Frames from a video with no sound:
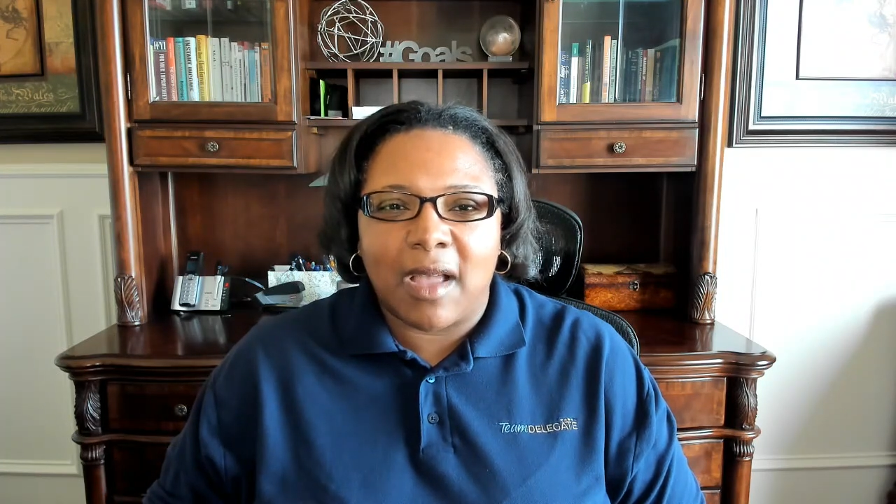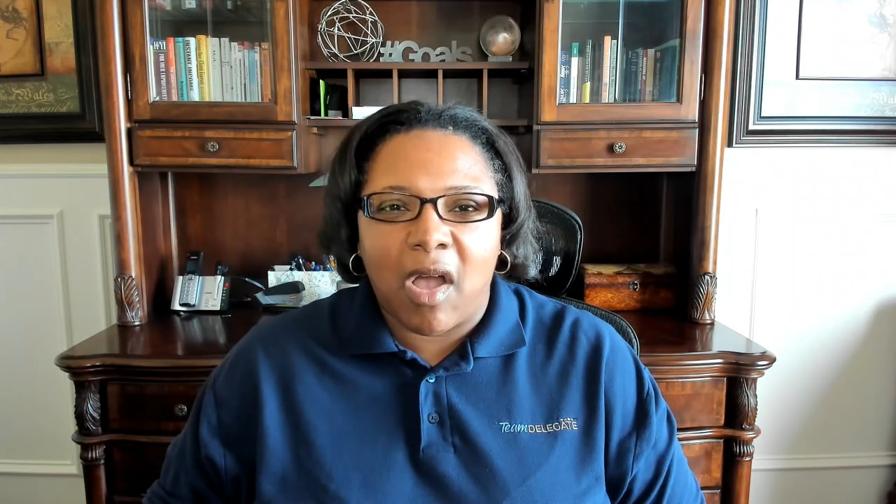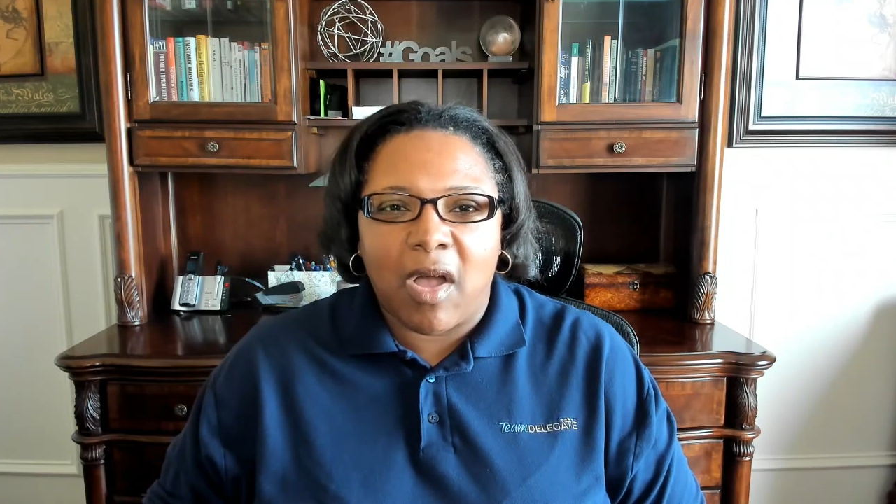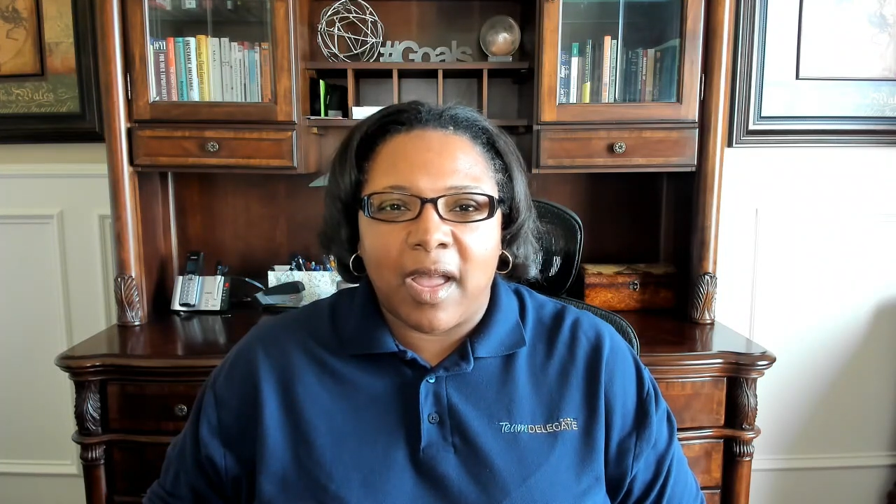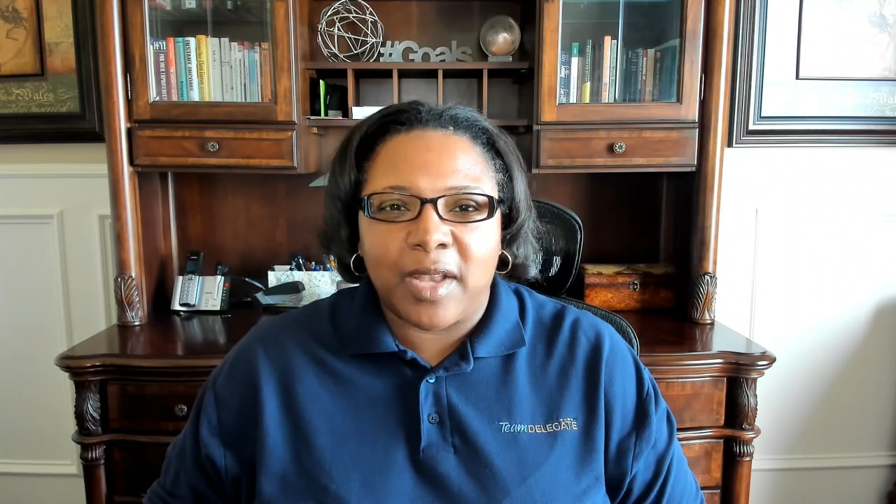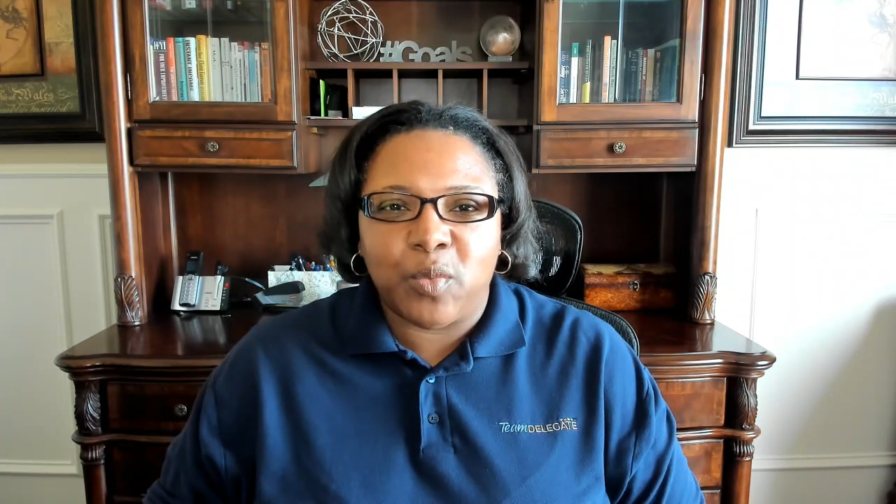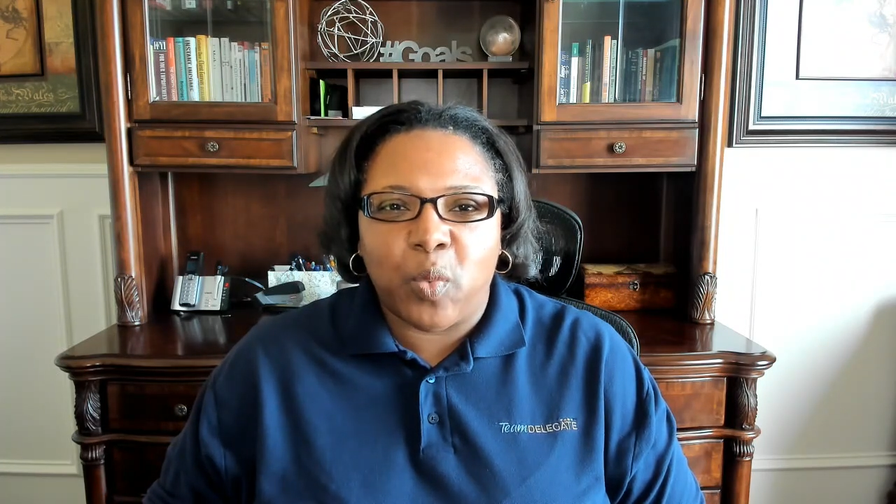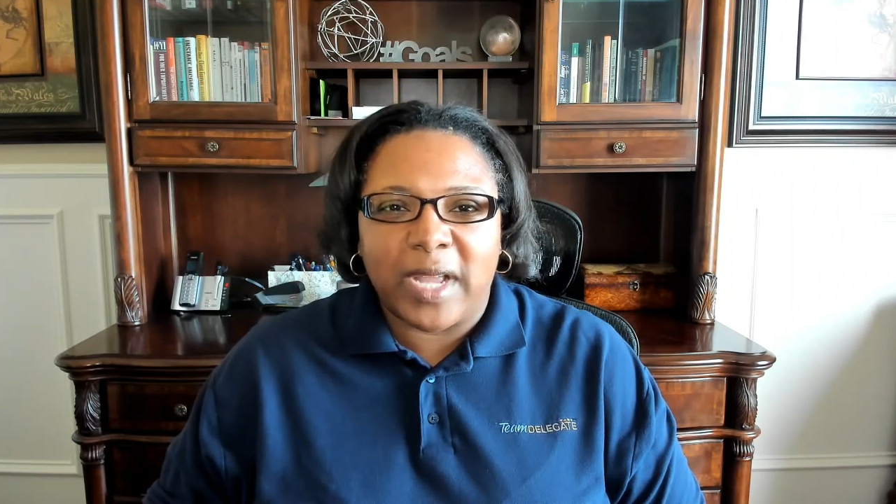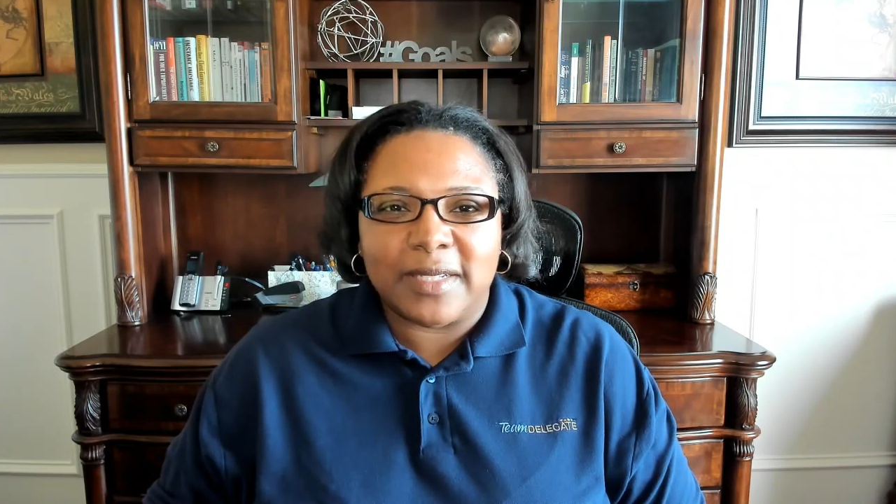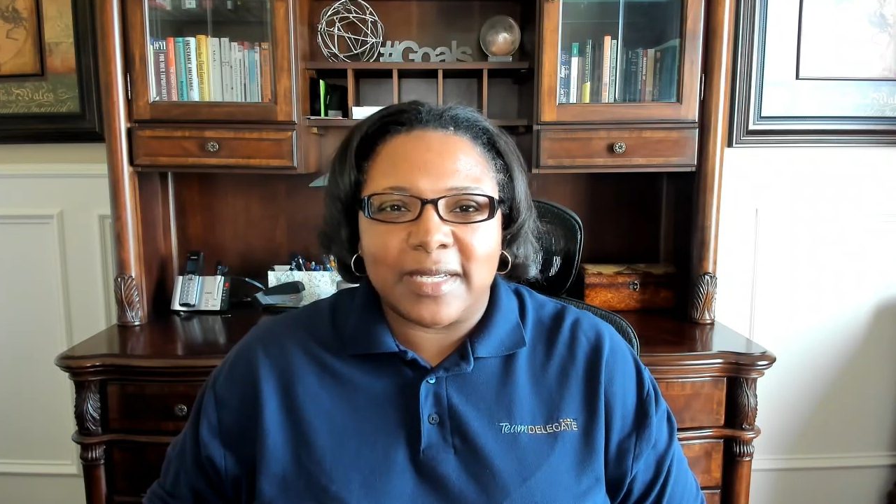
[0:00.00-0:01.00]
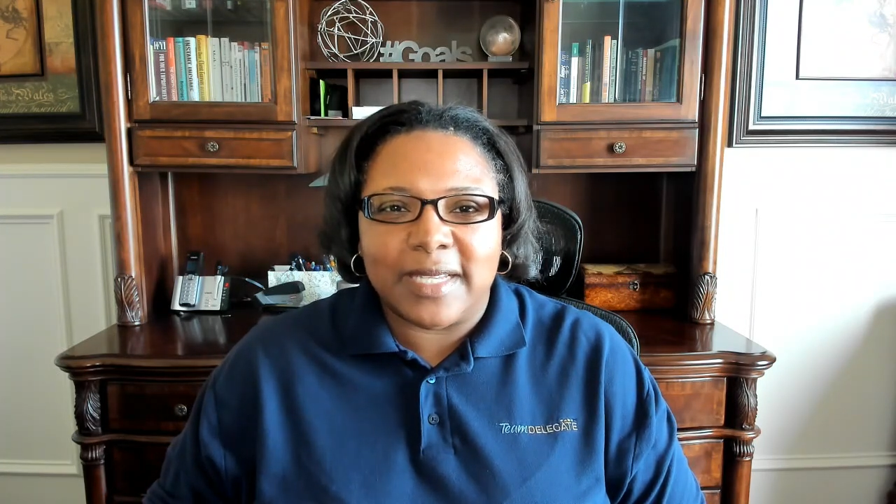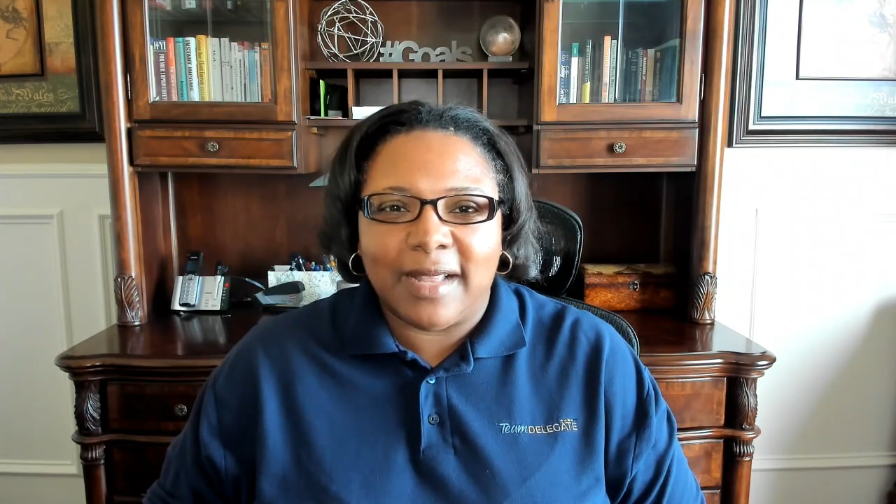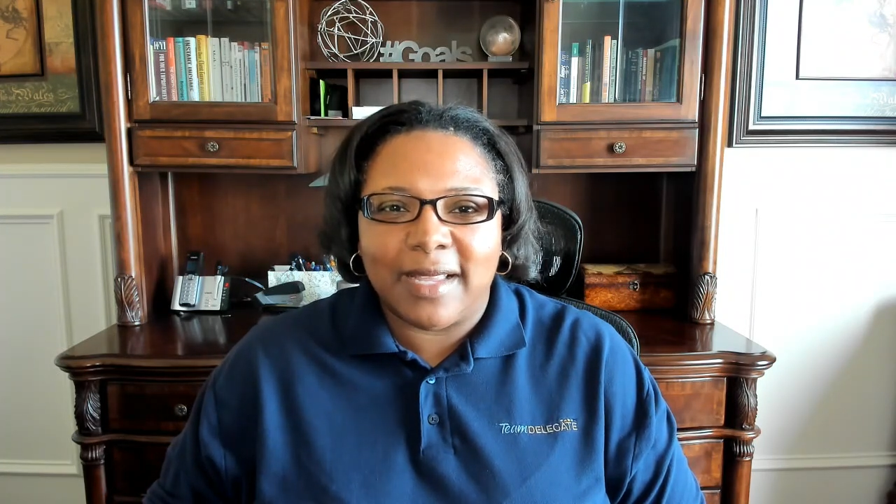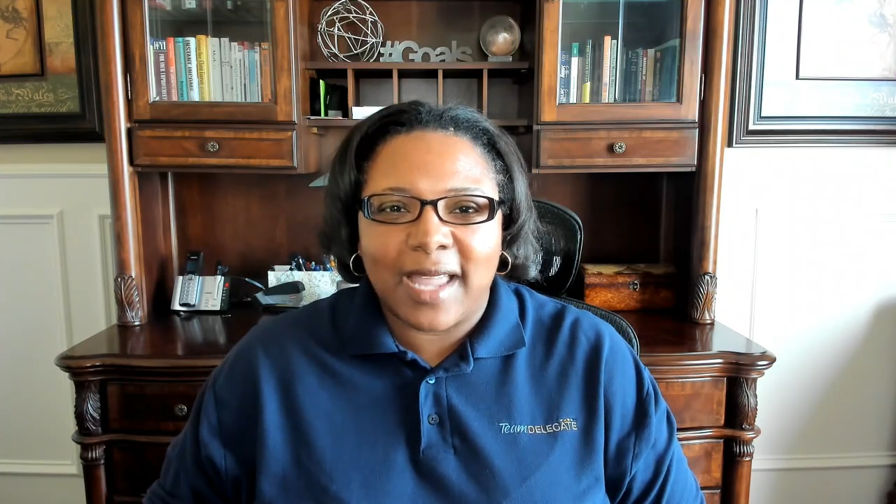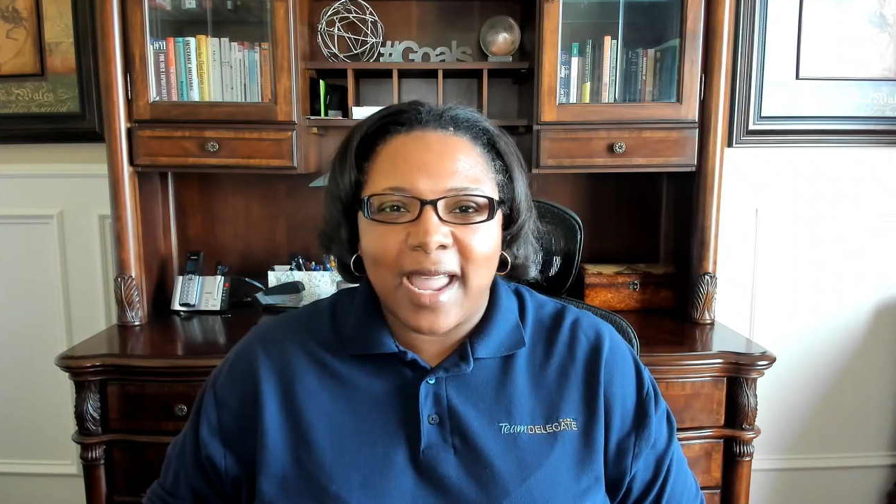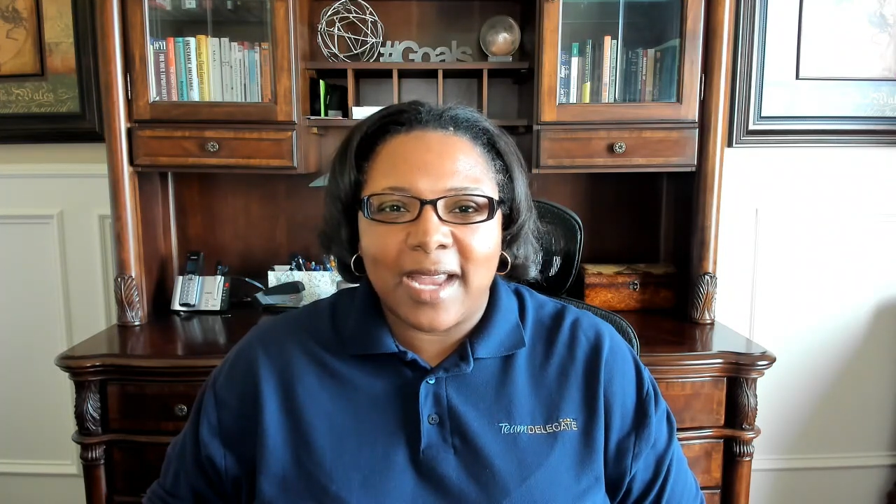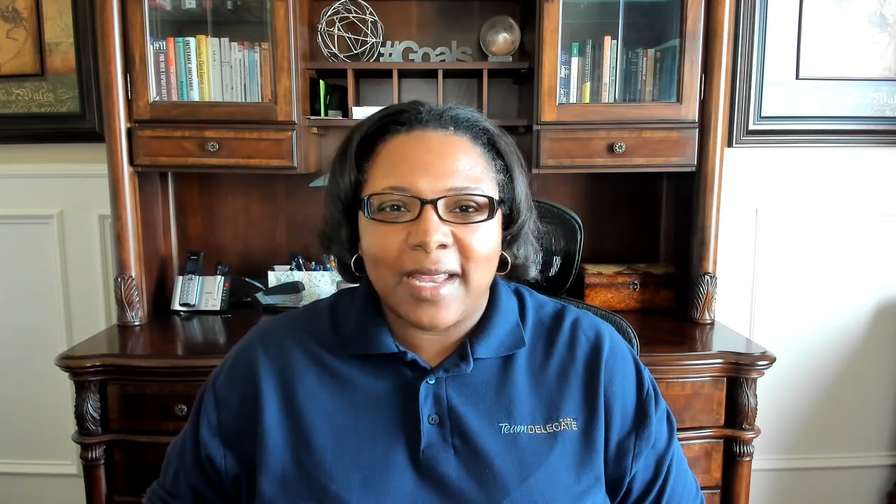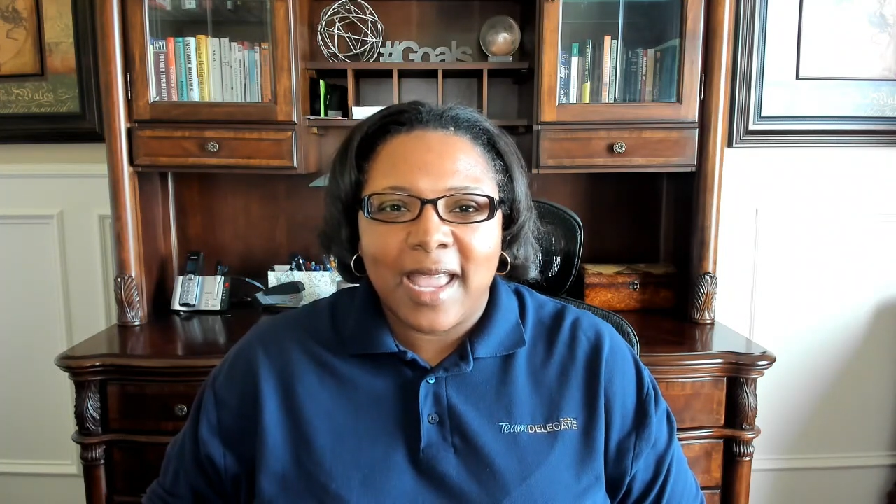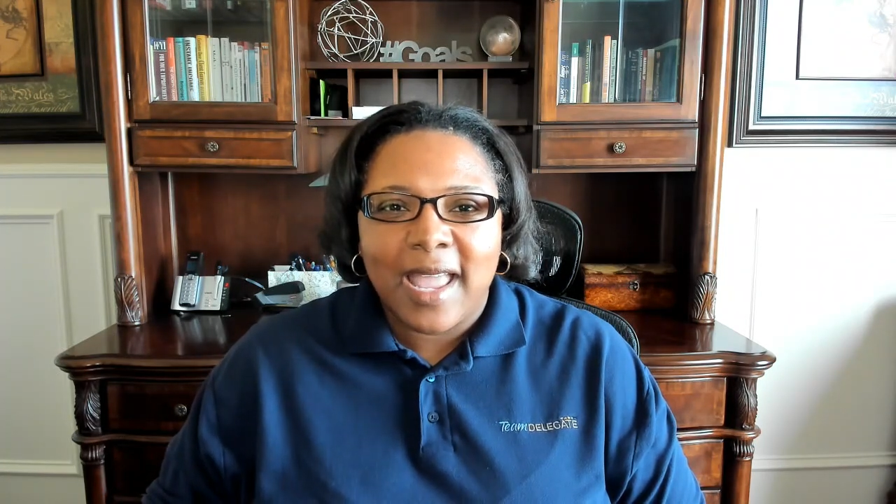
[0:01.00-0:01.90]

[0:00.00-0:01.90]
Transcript: on what to delegate,